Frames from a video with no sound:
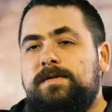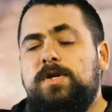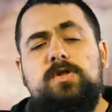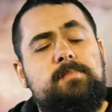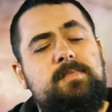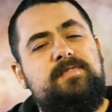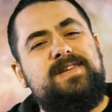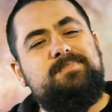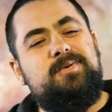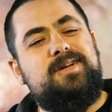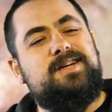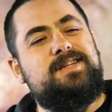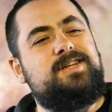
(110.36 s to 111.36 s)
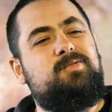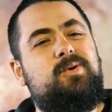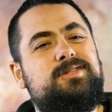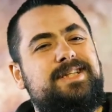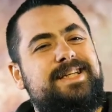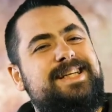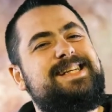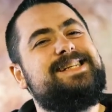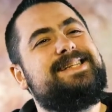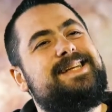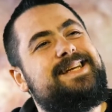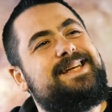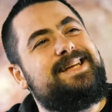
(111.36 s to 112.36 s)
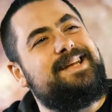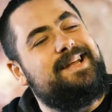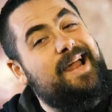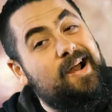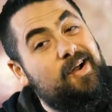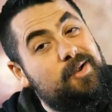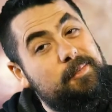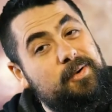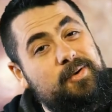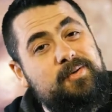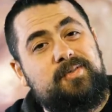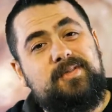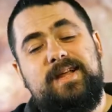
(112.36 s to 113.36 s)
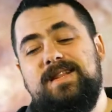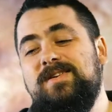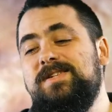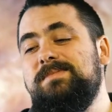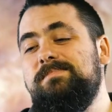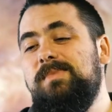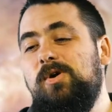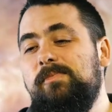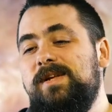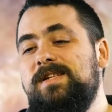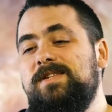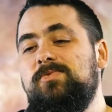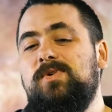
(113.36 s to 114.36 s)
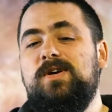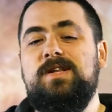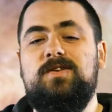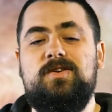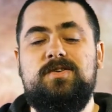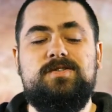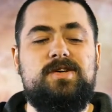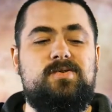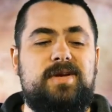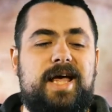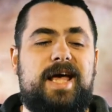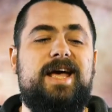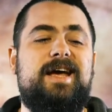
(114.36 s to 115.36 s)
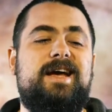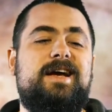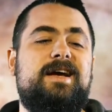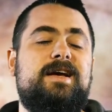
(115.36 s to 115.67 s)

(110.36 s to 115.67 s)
the movie's production quality isn't terrible. Like, there's moments where it looks okay.